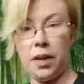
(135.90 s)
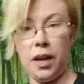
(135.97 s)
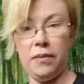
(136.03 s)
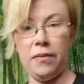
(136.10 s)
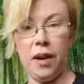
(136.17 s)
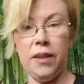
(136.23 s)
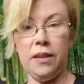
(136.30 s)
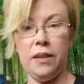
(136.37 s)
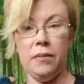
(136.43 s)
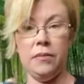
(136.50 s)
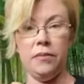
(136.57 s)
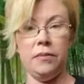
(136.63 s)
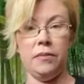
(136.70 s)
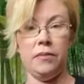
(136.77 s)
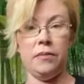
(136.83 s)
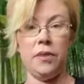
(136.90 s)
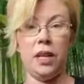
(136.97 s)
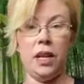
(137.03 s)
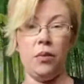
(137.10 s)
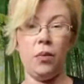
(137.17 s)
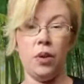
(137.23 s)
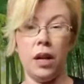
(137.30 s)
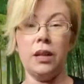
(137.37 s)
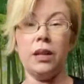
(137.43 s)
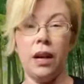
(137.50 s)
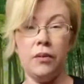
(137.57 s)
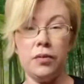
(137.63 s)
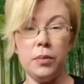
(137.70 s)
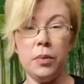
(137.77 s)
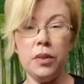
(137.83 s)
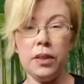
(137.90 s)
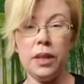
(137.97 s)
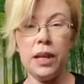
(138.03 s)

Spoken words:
I find them, they were uncomfortable and